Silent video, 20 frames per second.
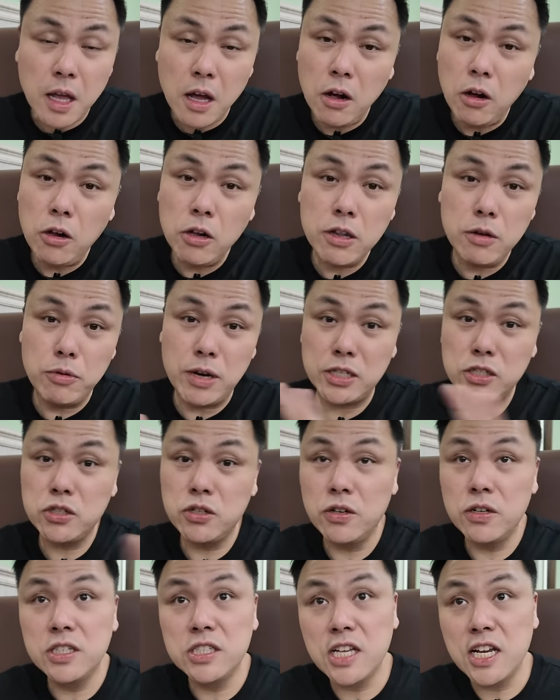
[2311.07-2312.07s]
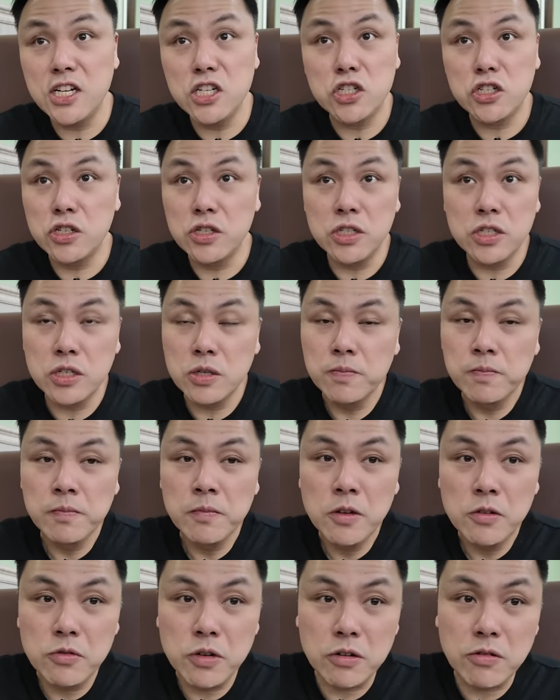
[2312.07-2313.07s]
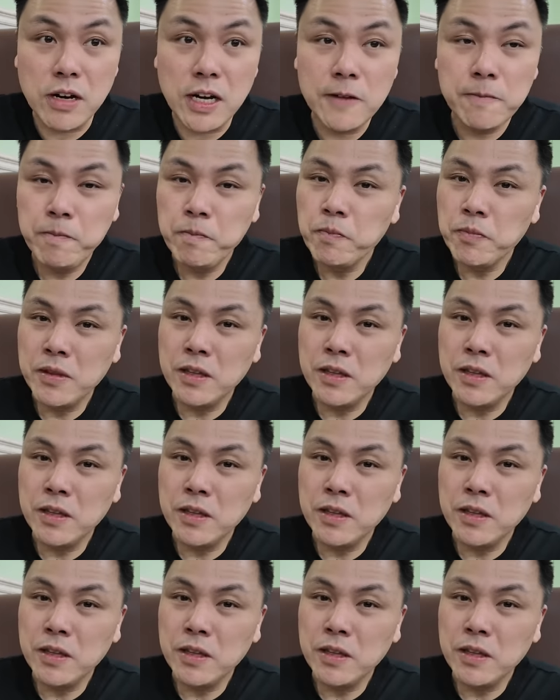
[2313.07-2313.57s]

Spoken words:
All the Western stations were great.